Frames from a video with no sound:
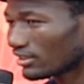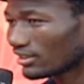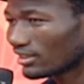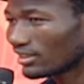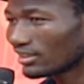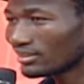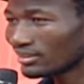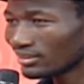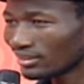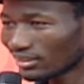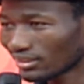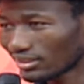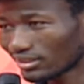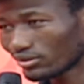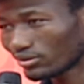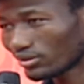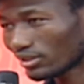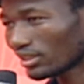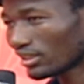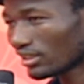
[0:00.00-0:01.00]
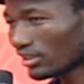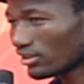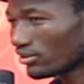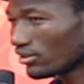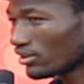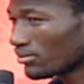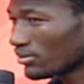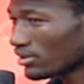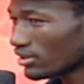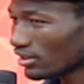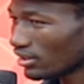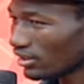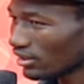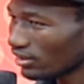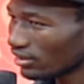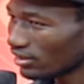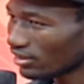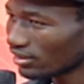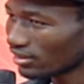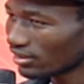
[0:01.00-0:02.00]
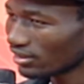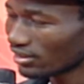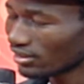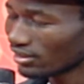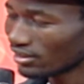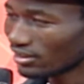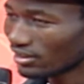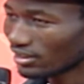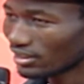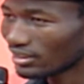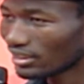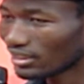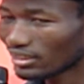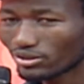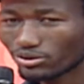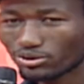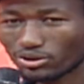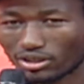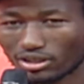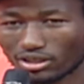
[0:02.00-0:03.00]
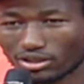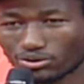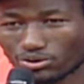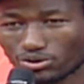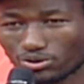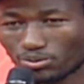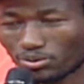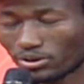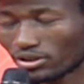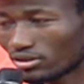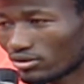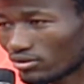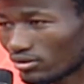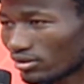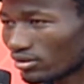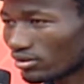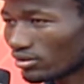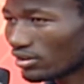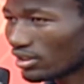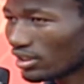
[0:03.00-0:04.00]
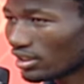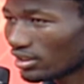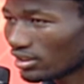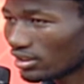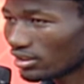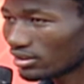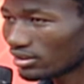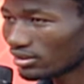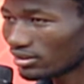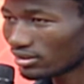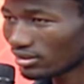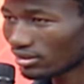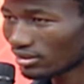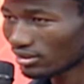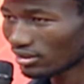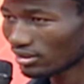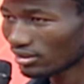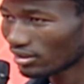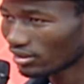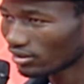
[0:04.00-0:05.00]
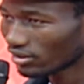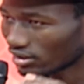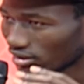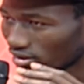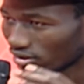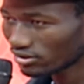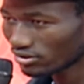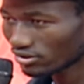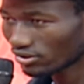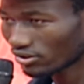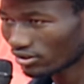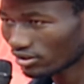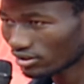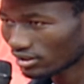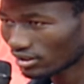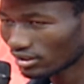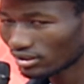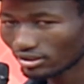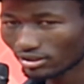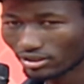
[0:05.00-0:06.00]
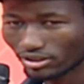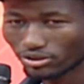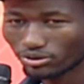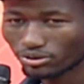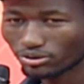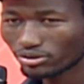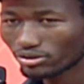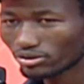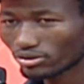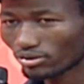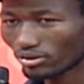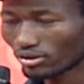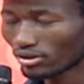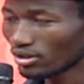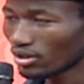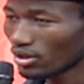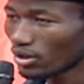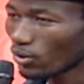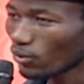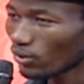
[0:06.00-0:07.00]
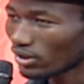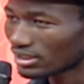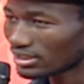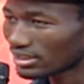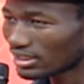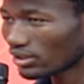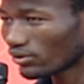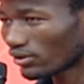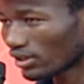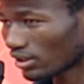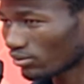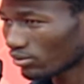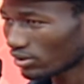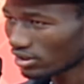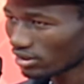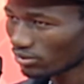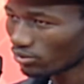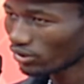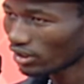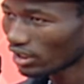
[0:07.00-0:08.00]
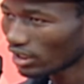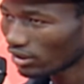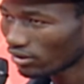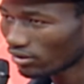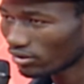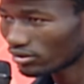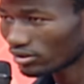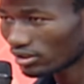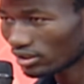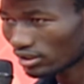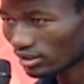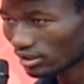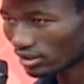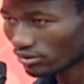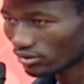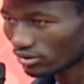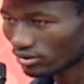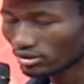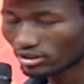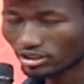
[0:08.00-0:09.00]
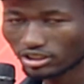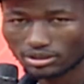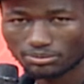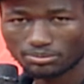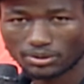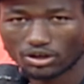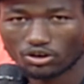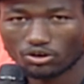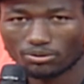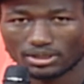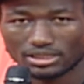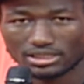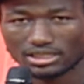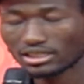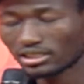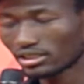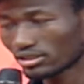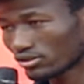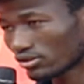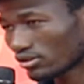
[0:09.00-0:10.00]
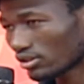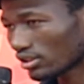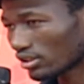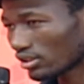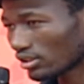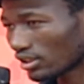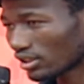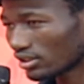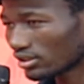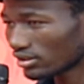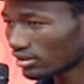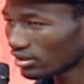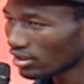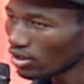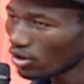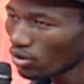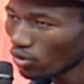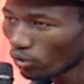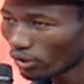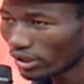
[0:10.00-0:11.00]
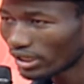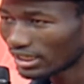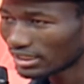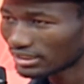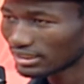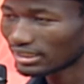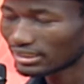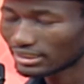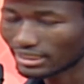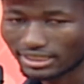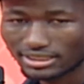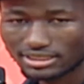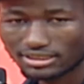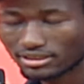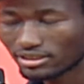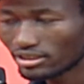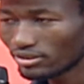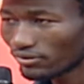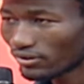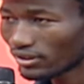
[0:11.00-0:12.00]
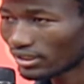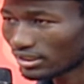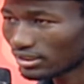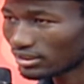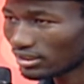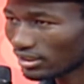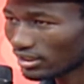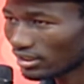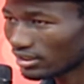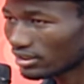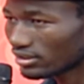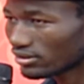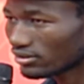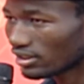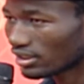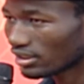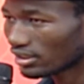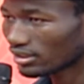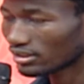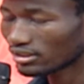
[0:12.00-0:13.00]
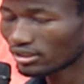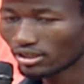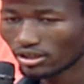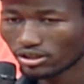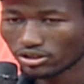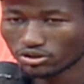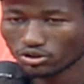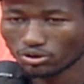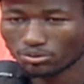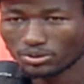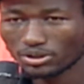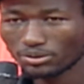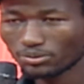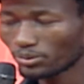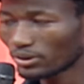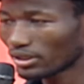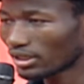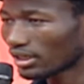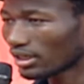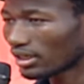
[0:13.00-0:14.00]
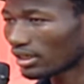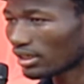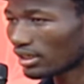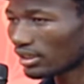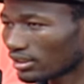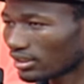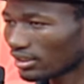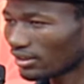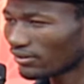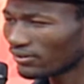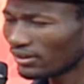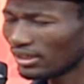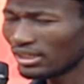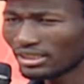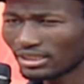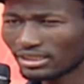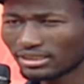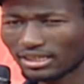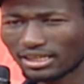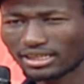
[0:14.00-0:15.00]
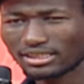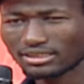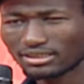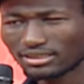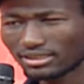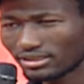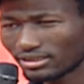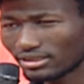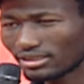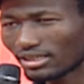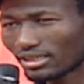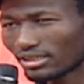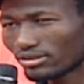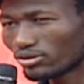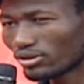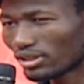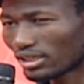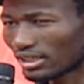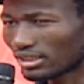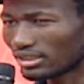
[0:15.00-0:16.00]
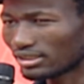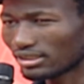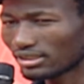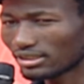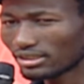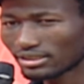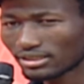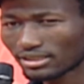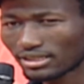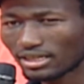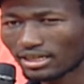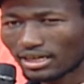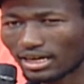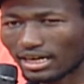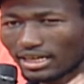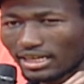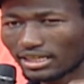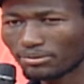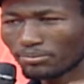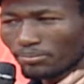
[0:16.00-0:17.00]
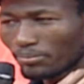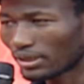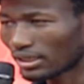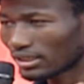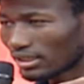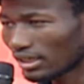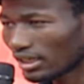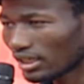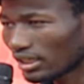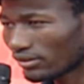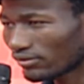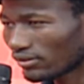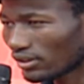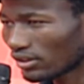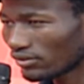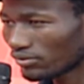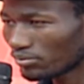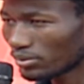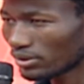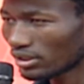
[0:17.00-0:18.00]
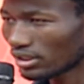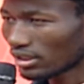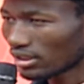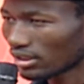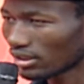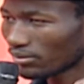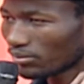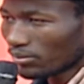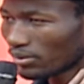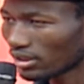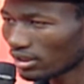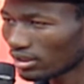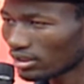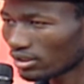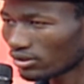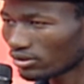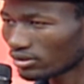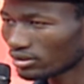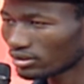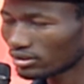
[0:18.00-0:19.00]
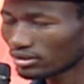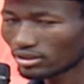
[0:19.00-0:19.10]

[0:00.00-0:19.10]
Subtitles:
Guardian anakuwaga yule mzee yani, anajuaga ku speak to the kids, these songs youth, wazee wanaweza mwelewa ki nini mangoma zake zote yani, we inaweza touch different ages na get. So mimi pia na feeling is like this guy wana ana impact life. I love pia na background.